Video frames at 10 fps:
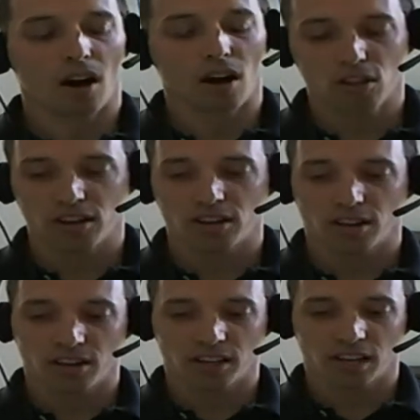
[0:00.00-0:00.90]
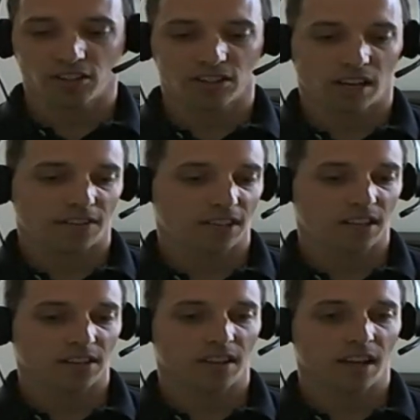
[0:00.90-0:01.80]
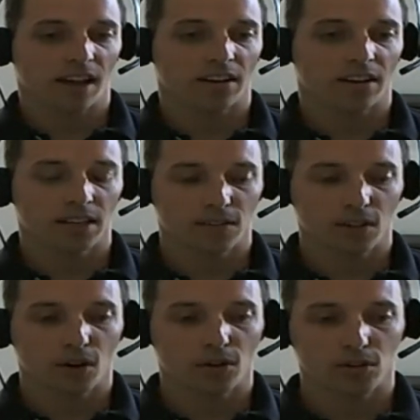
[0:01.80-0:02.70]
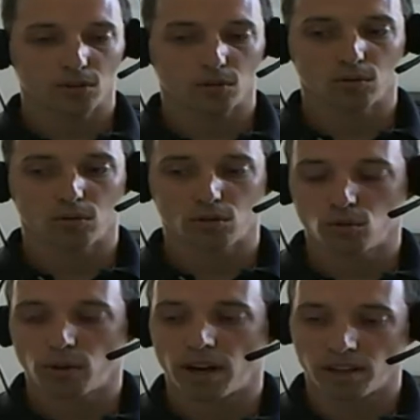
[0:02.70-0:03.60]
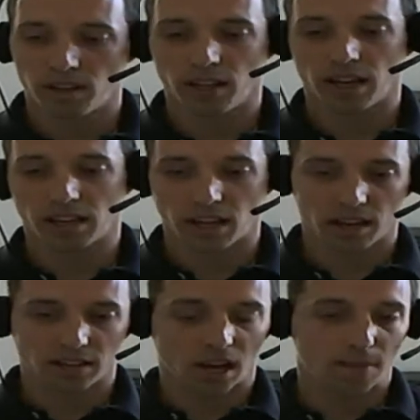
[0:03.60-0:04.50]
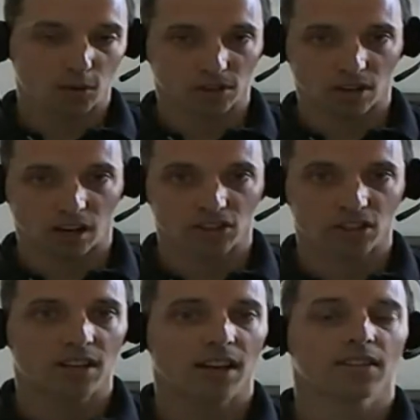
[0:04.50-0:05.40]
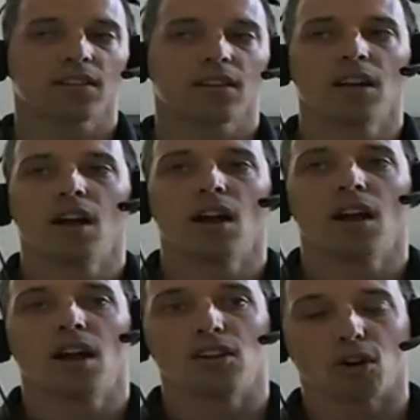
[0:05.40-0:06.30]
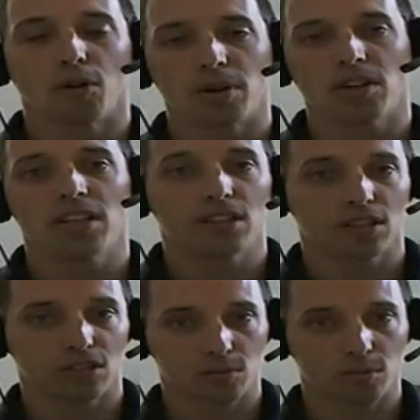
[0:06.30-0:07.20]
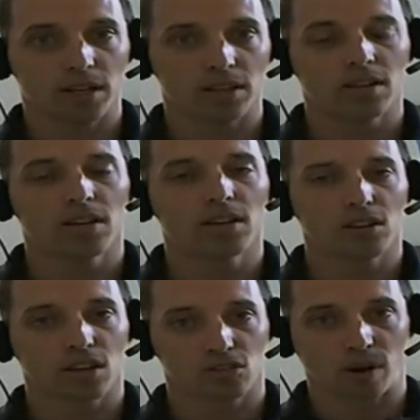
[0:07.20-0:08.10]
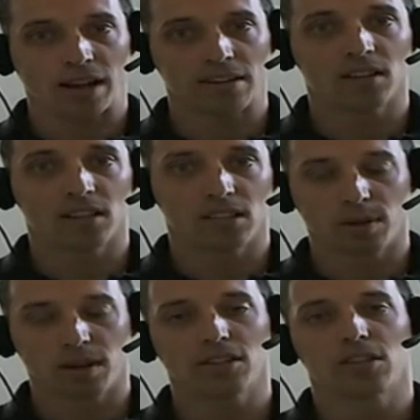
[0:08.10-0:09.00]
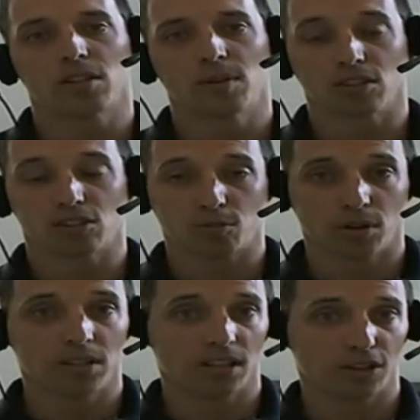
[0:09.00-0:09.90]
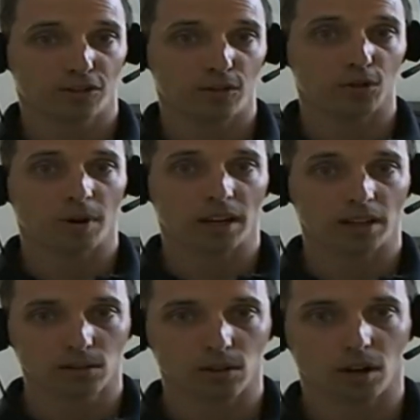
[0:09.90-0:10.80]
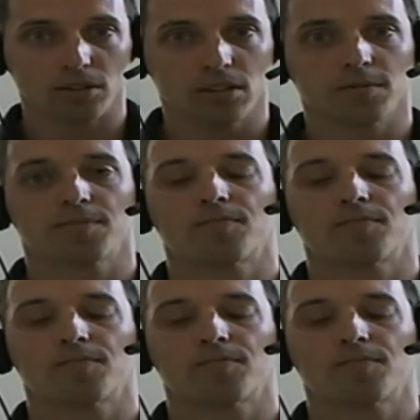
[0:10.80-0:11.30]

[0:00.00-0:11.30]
All the indications I've seen is that even though you do well in like a time to exhaustion test, your ability to sprint is drastically diminished because sprinting is fueled by glucose,